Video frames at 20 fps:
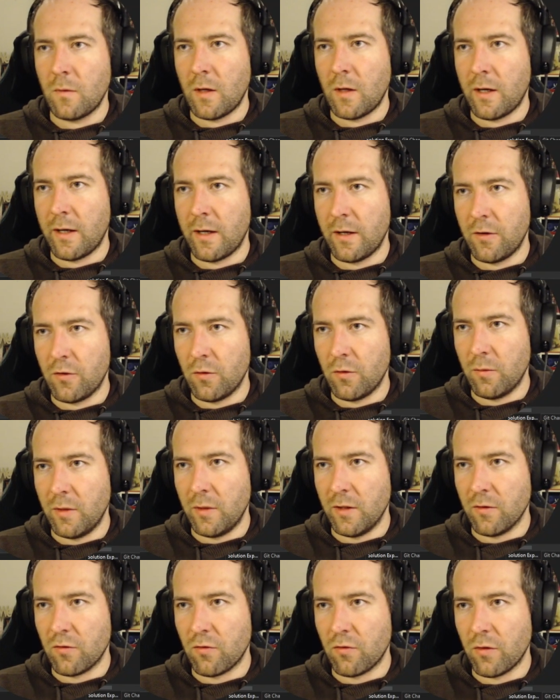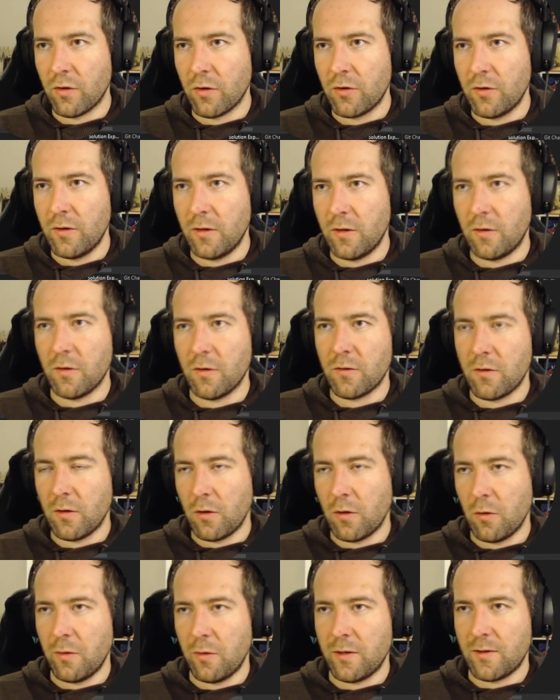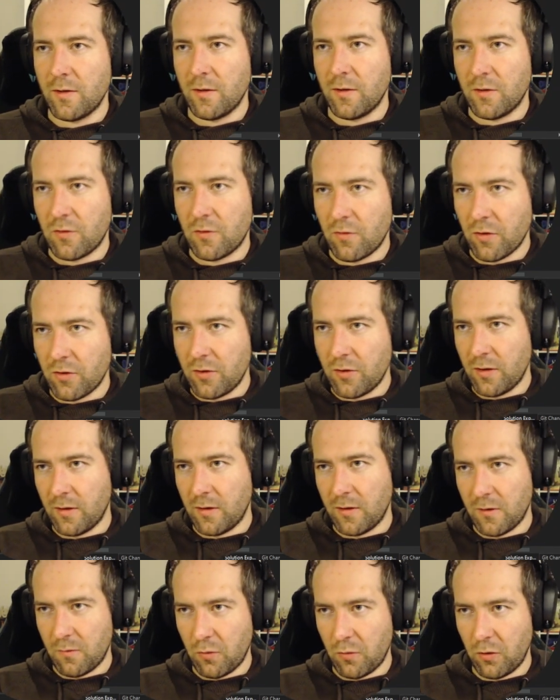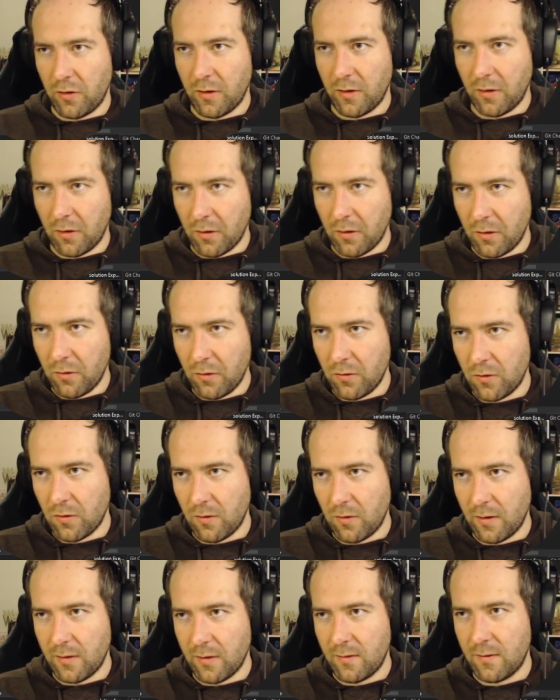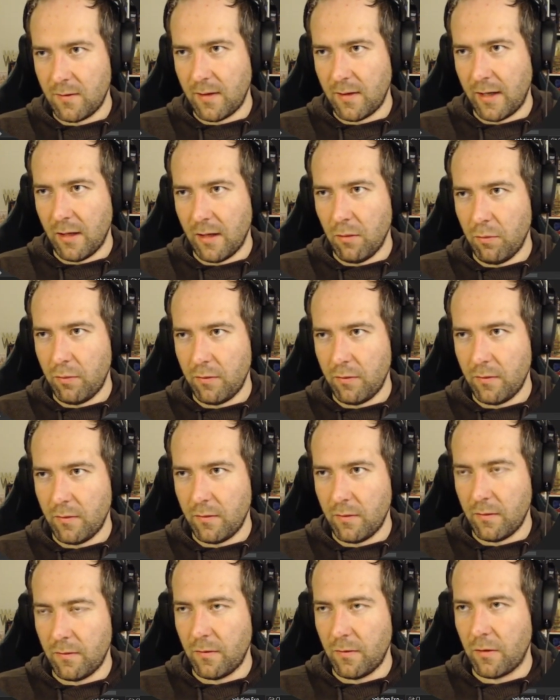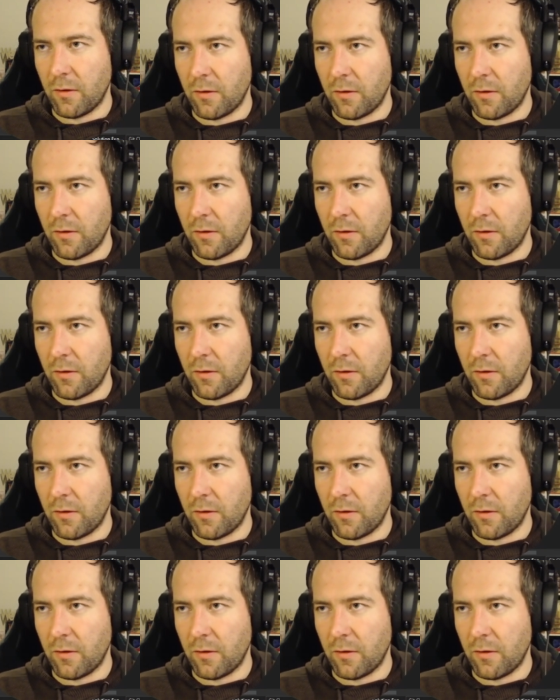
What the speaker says: I should be instruction. It does not know it's an instruction at this point in the code, so let's help our